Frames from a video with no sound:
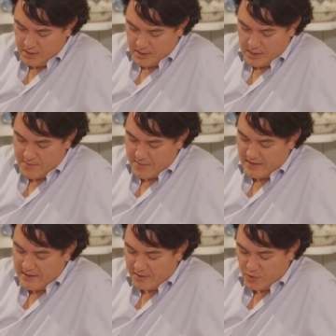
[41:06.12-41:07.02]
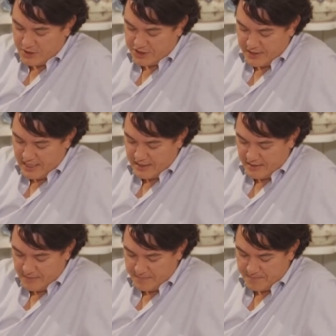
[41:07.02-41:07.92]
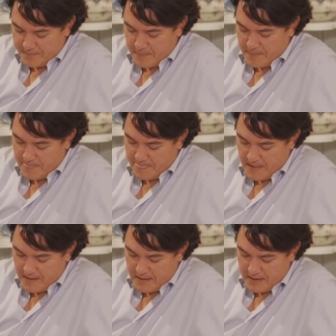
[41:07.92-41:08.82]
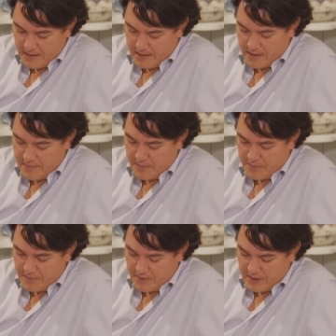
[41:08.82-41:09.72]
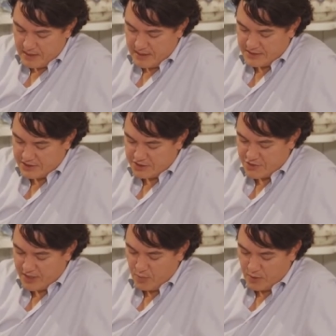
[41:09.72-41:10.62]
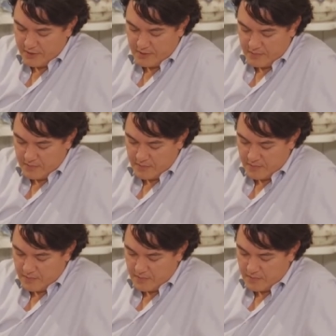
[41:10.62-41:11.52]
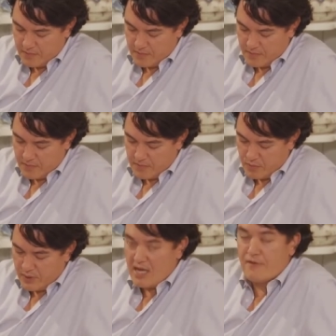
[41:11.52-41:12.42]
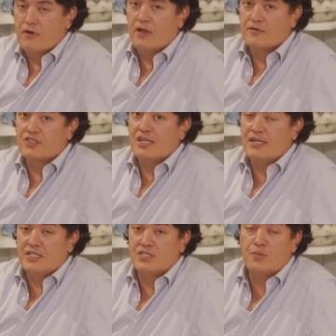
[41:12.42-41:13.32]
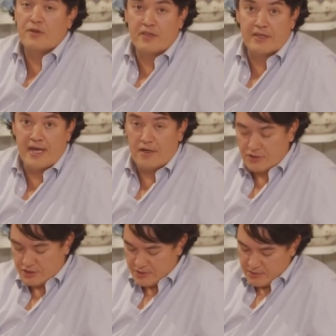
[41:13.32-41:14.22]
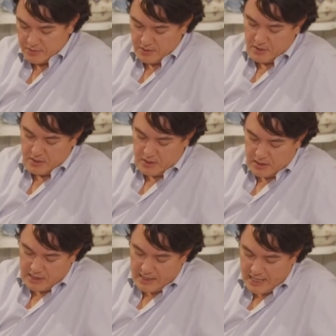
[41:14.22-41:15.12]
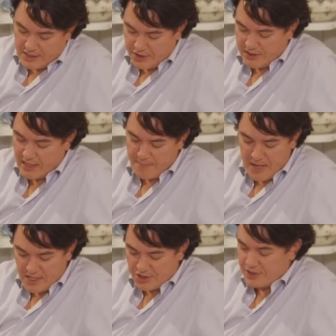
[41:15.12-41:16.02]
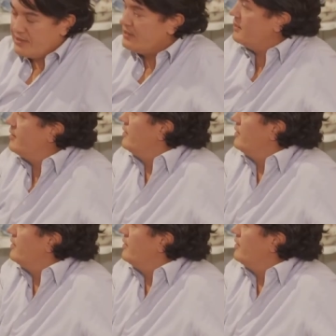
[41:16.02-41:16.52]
Um, and then question eight, um, and this is a tricky one. We have a lot of cities with canals, and as you can imagine,